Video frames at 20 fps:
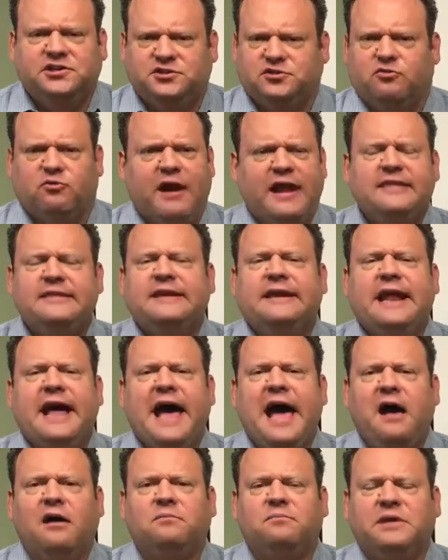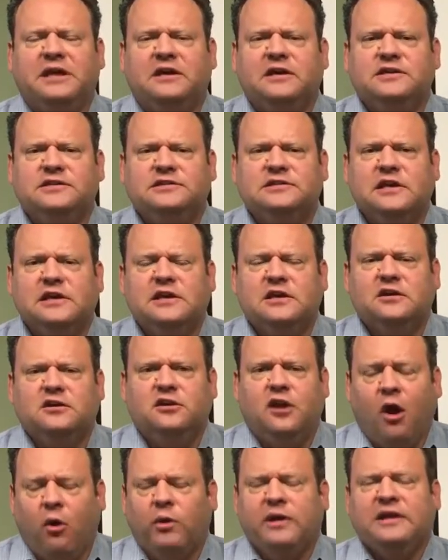just rent it out because
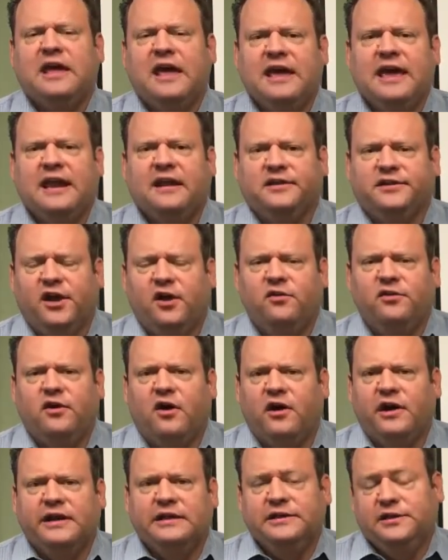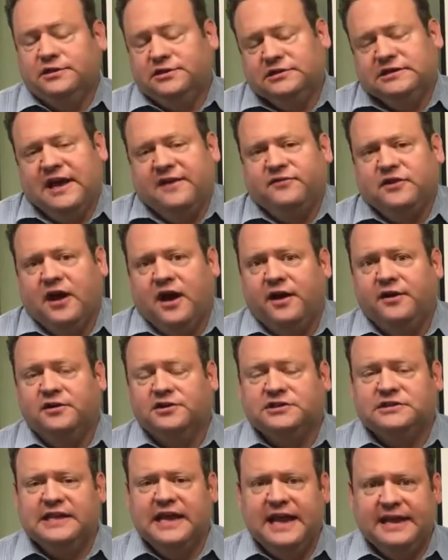no one can get a loan on it, you just have to
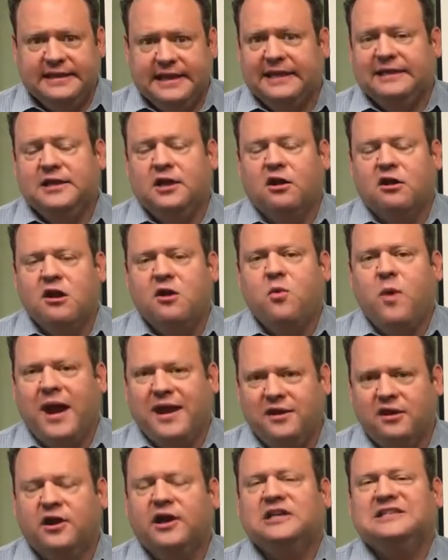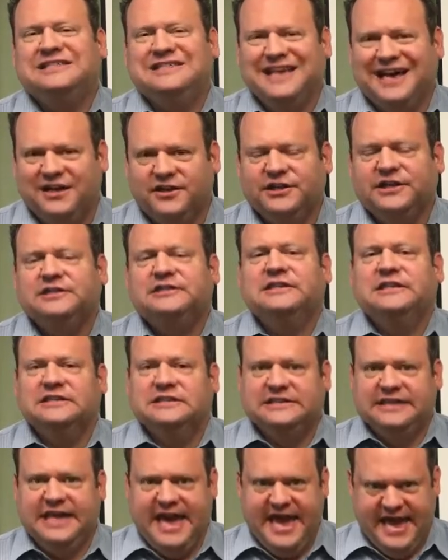understand that the only way you're going to sell this
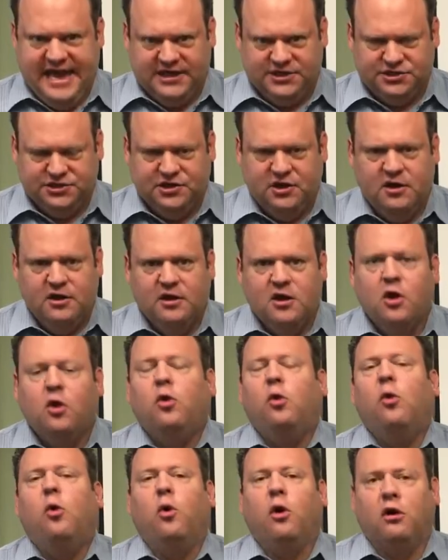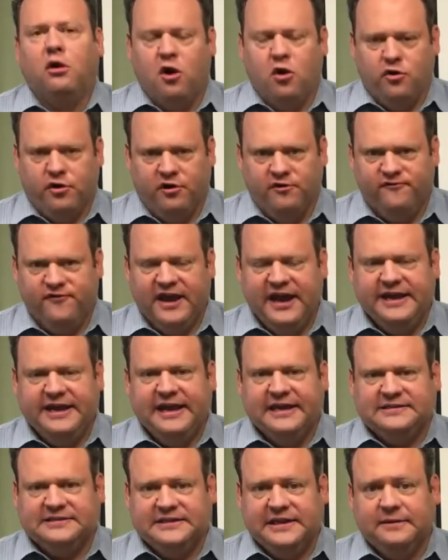is cash or owner
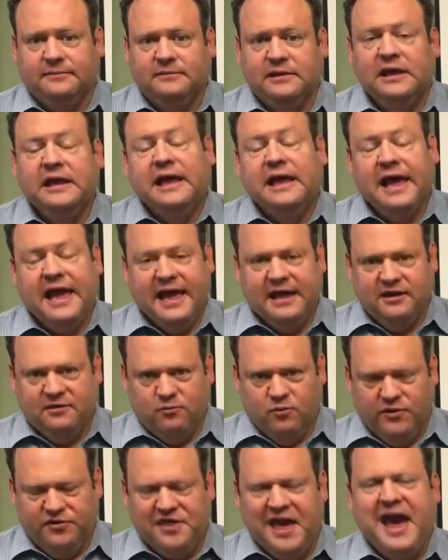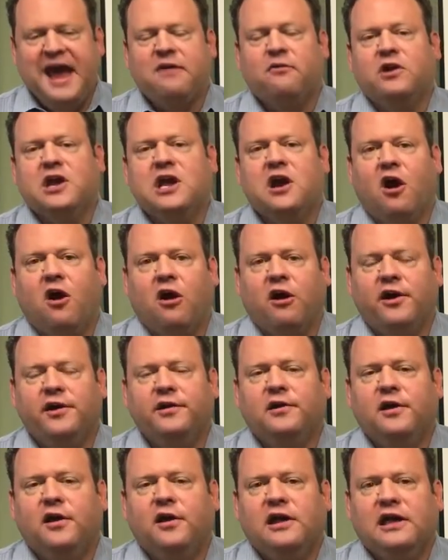financing. And with that regard,
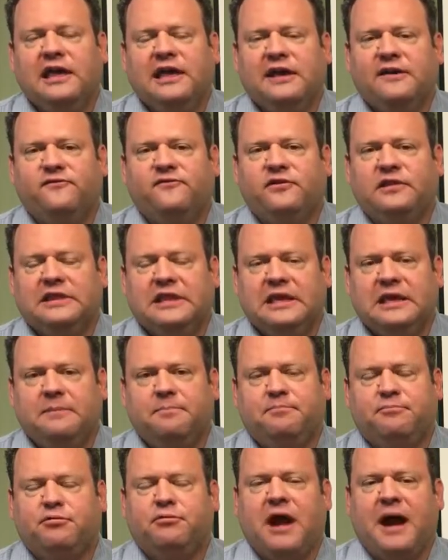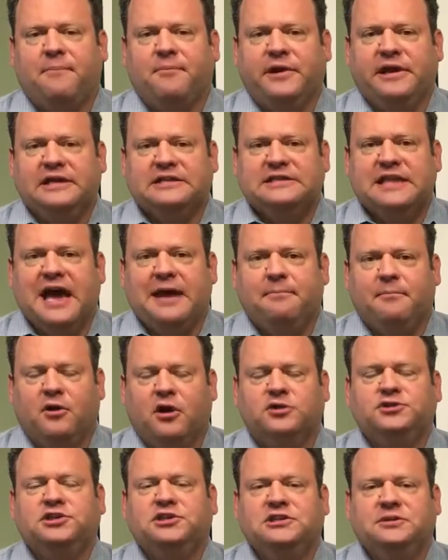if the property is not
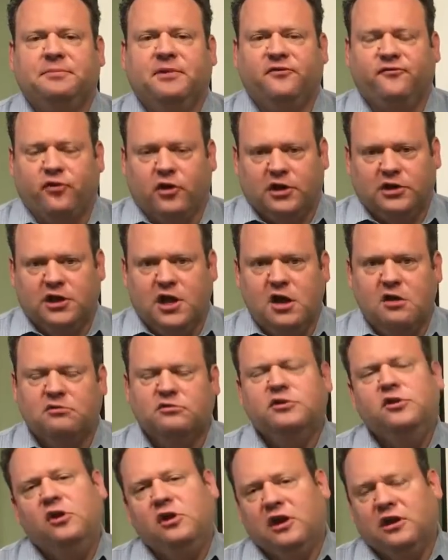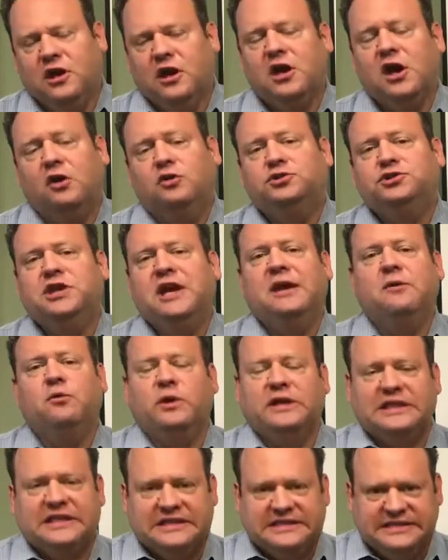merchantable for a loan, you can negotiate
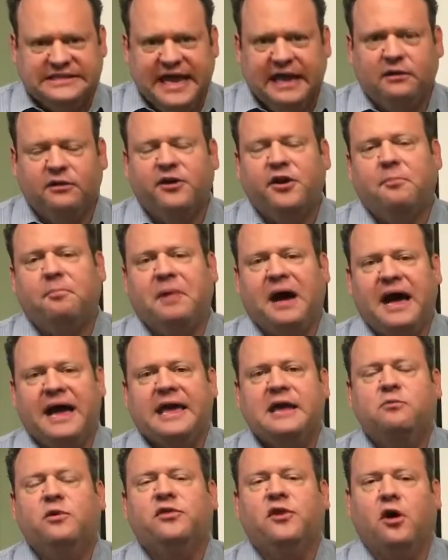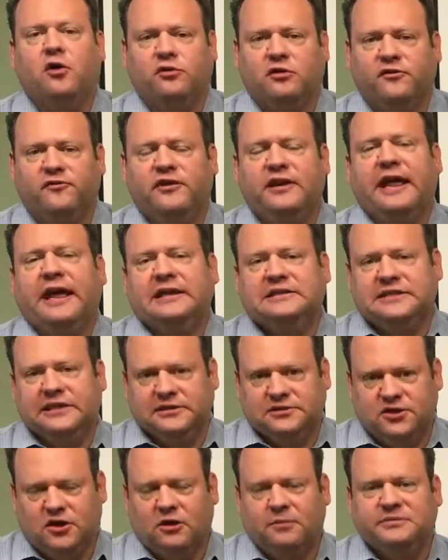with the seller to buy it with owner
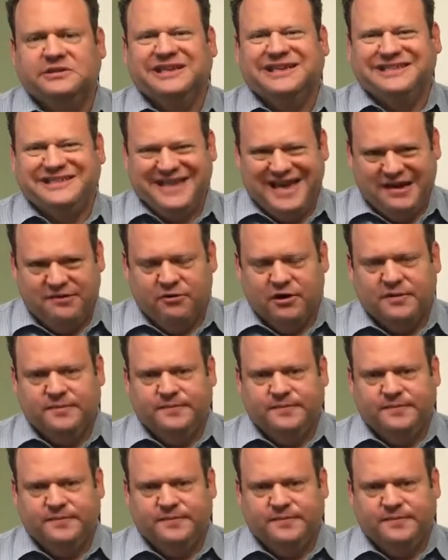financing terms, etc.